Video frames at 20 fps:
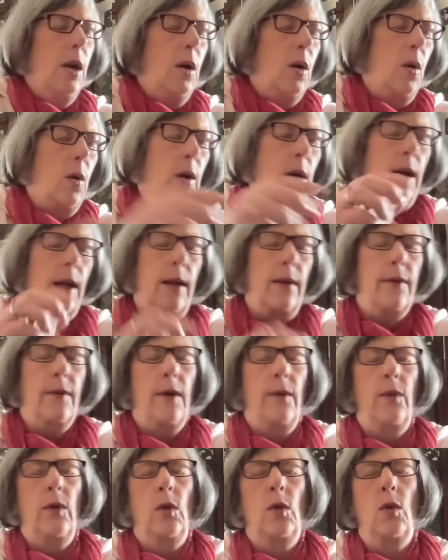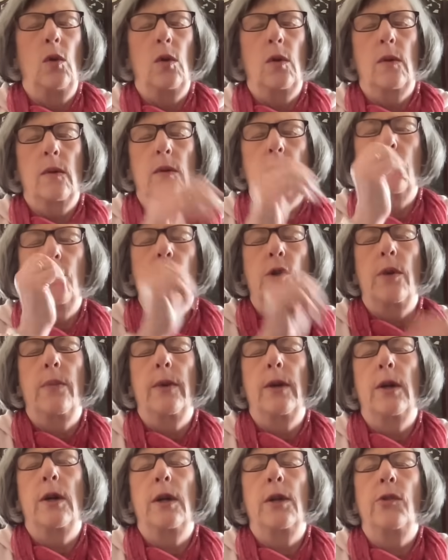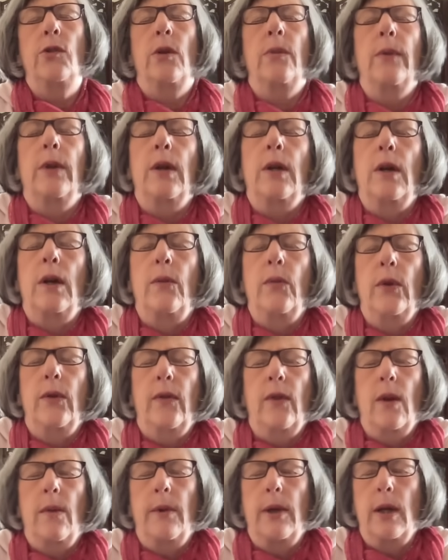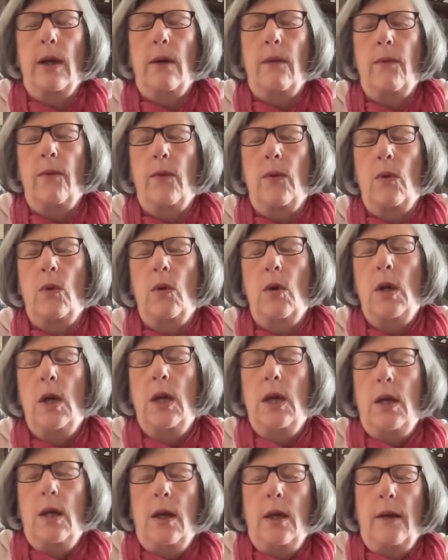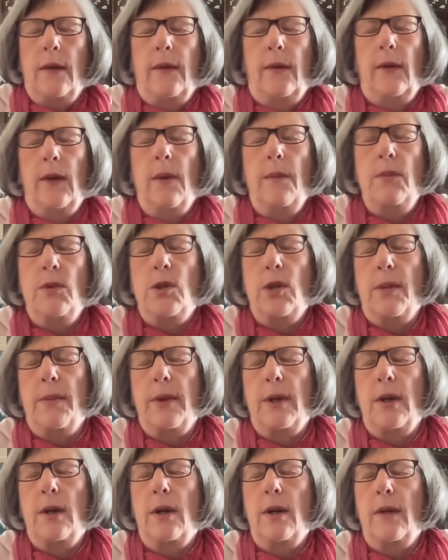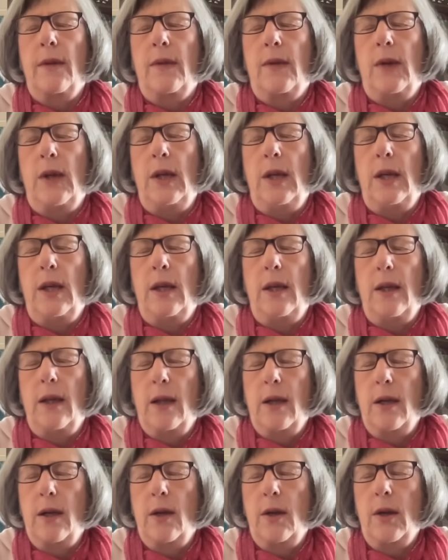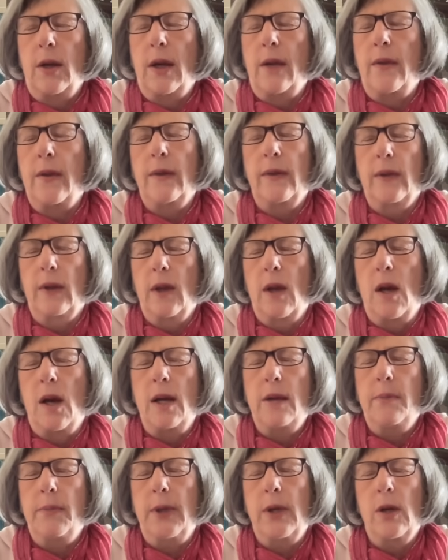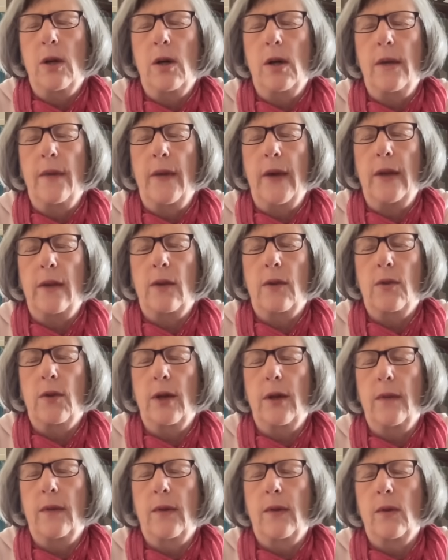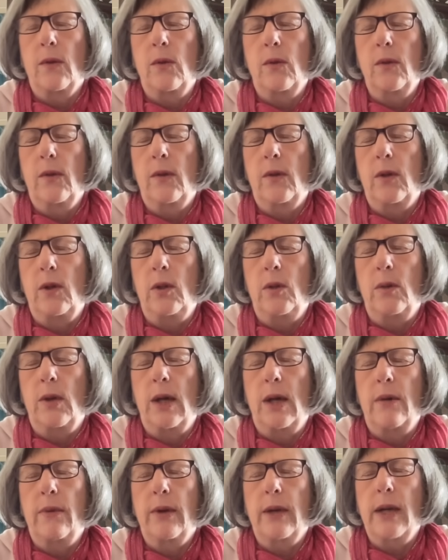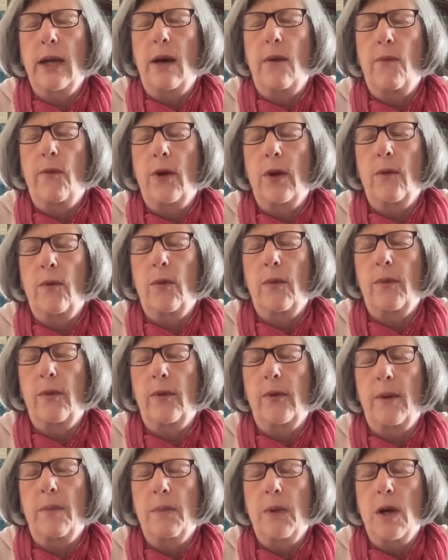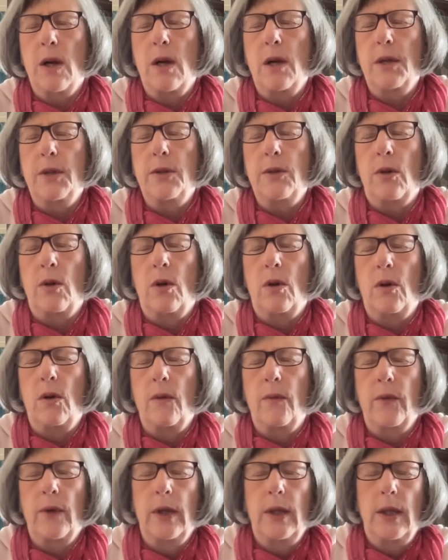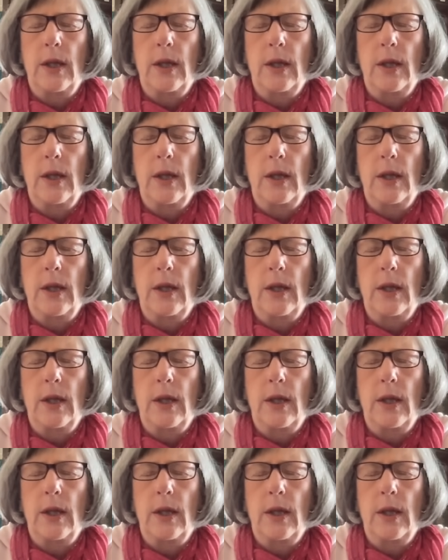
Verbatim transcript: All right, let's have a look. Gemini, Gemini, what's coming up for some Geminis here? Okay, there's light behind that Three of Swords, so you are recovering from some kind of